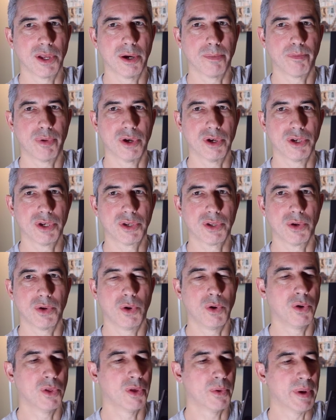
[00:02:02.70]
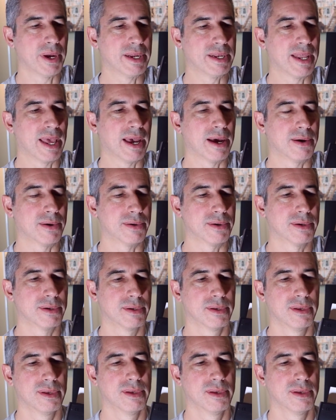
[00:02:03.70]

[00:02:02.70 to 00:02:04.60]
not pushed all the way down.